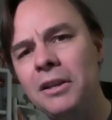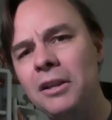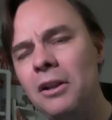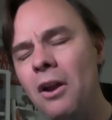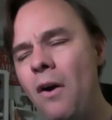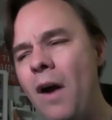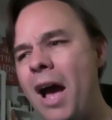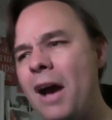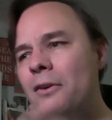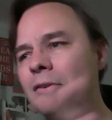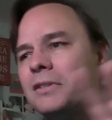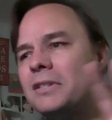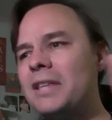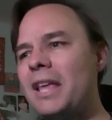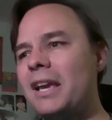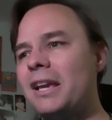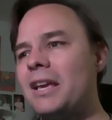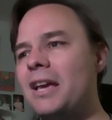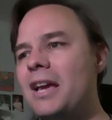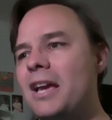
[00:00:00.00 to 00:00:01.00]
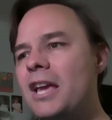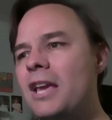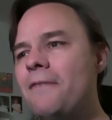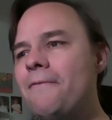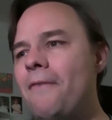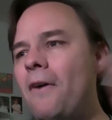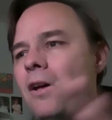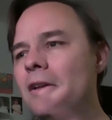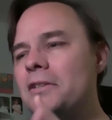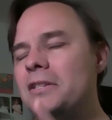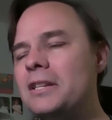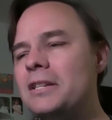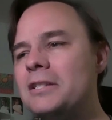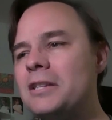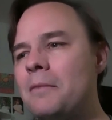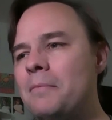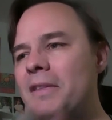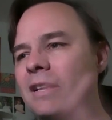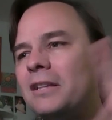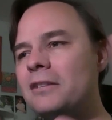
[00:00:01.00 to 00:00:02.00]
you know how it's like he falls in
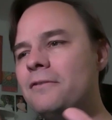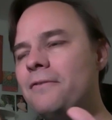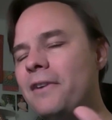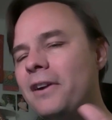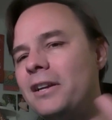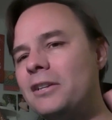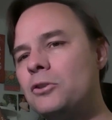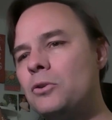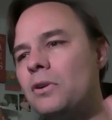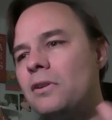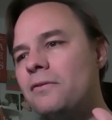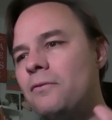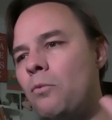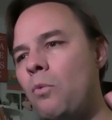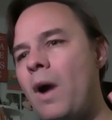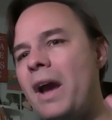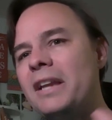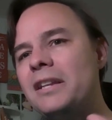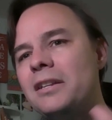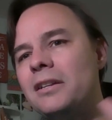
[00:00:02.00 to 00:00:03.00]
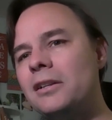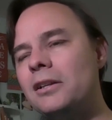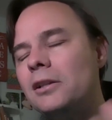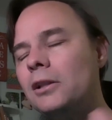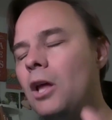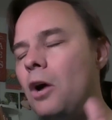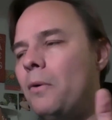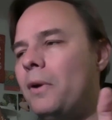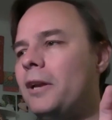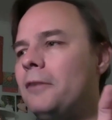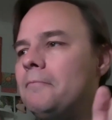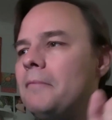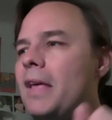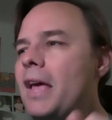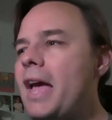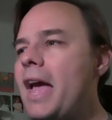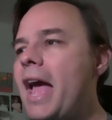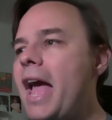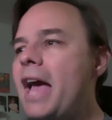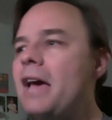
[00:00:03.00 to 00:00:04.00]
something that's very sort of white and glowing?
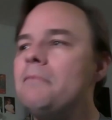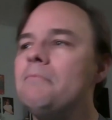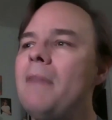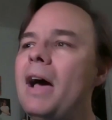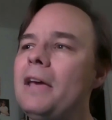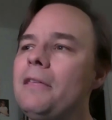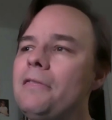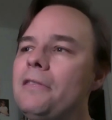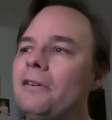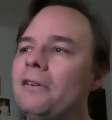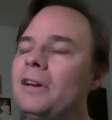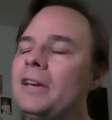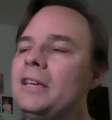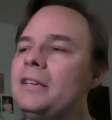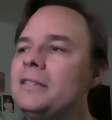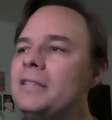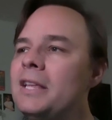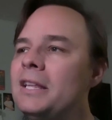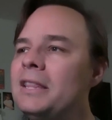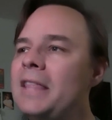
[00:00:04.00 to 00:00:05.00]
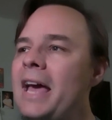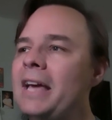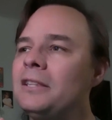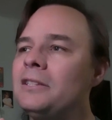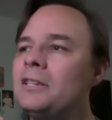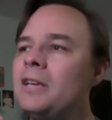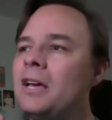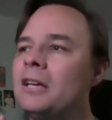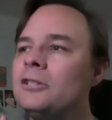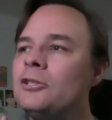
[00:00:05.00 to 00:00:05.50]
And my theory is that that's a